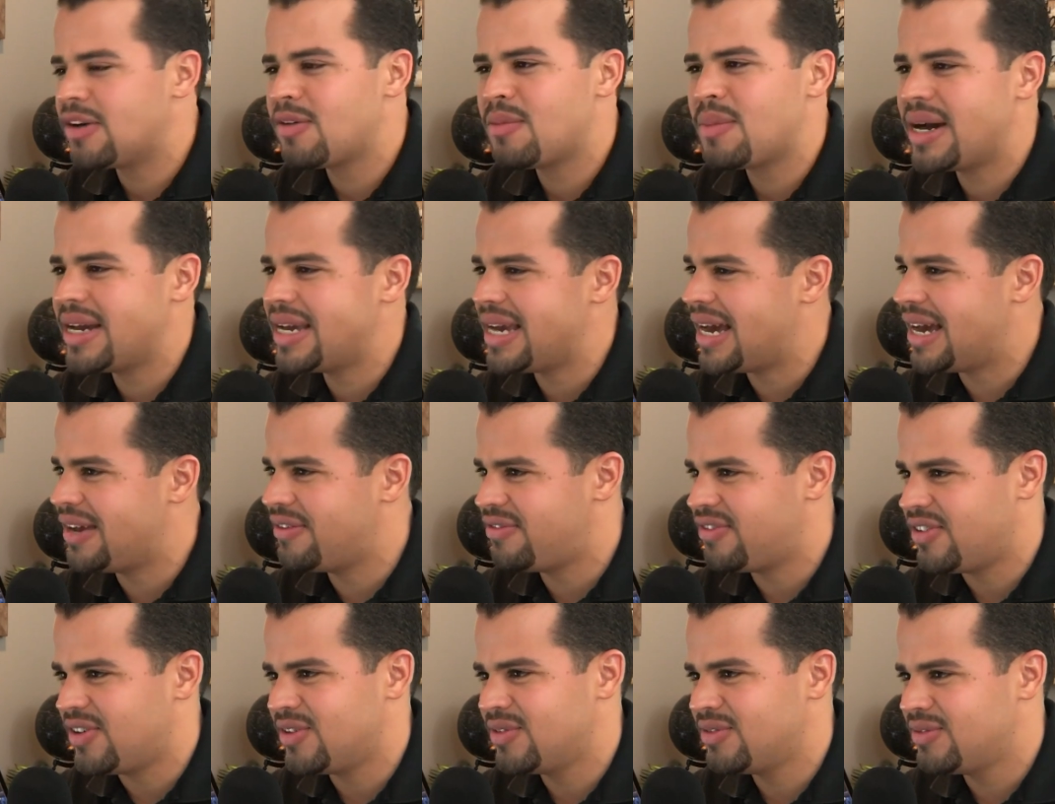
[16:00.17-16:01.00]
on my
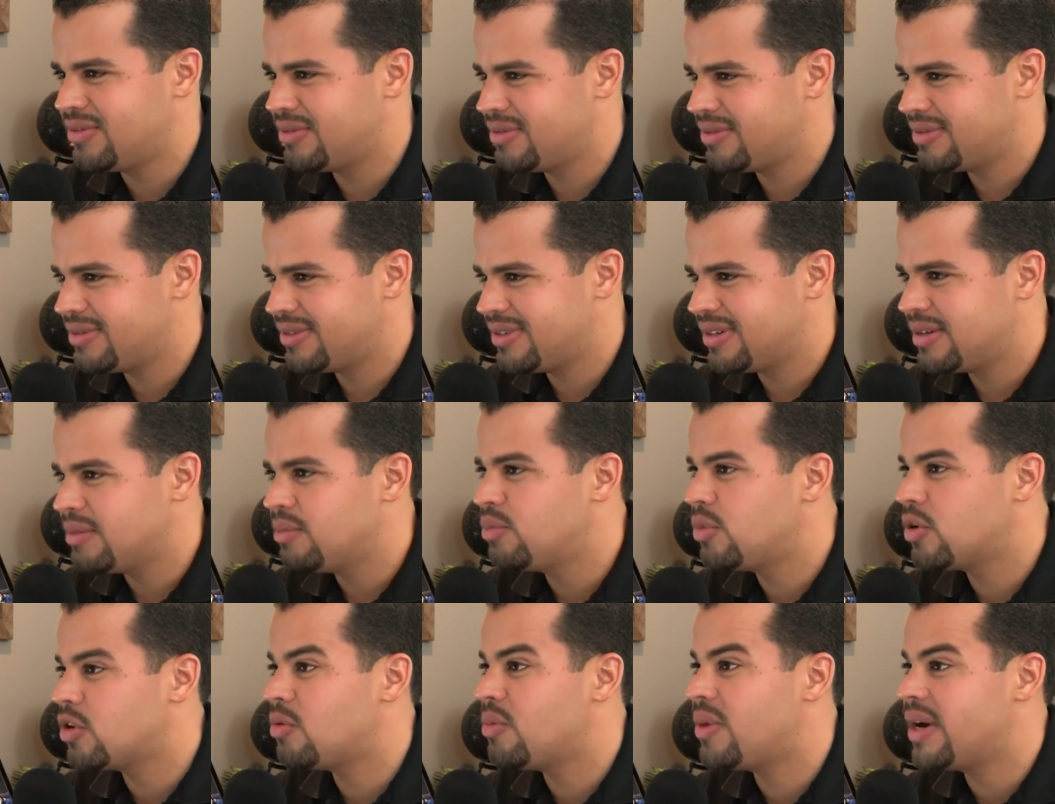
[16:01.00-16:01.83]
iPhone,
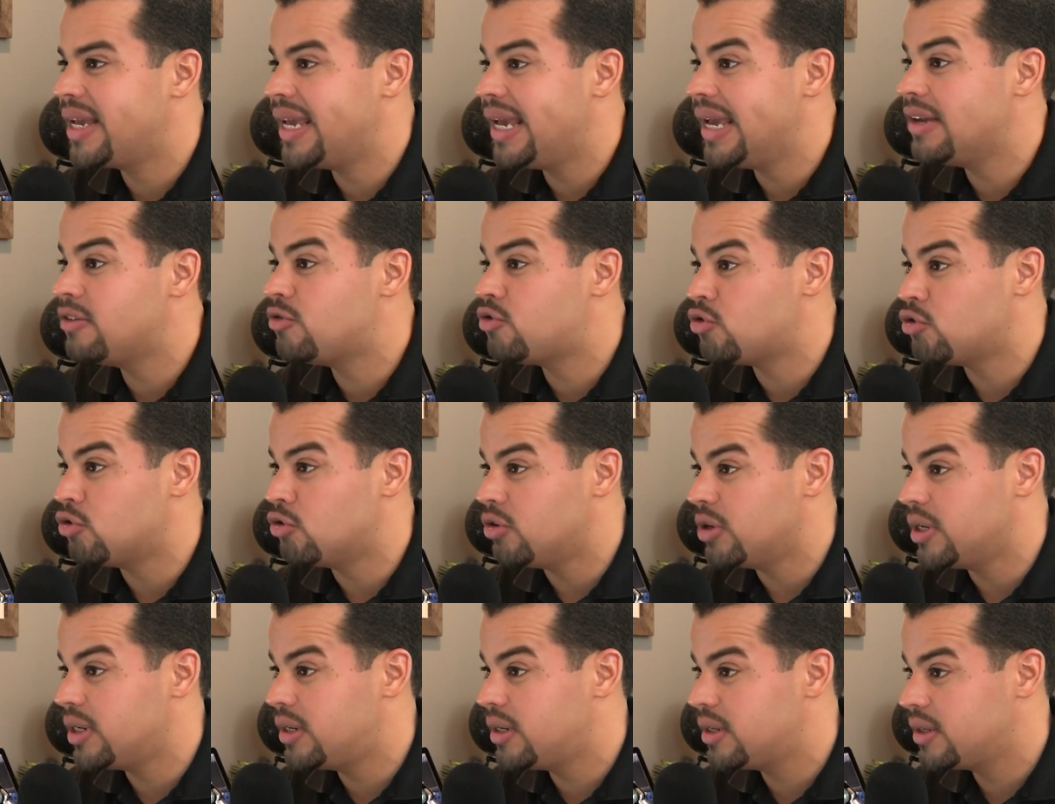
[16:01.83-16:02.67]
but on my
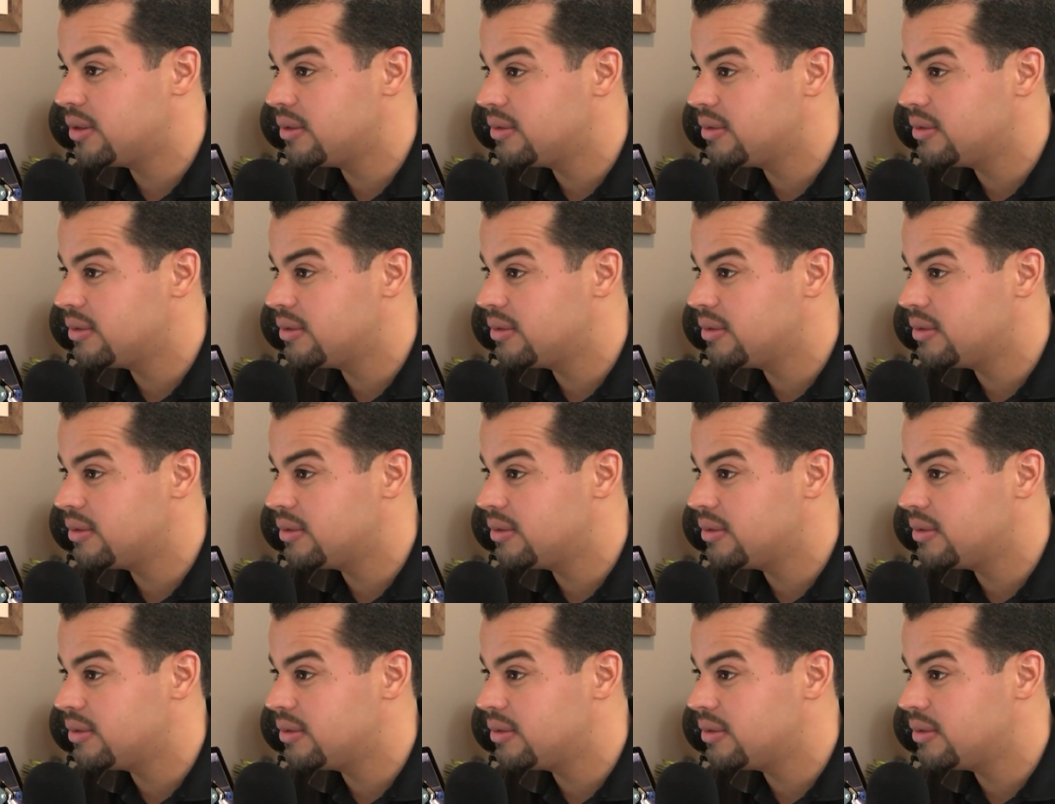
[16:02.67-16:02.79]
Android,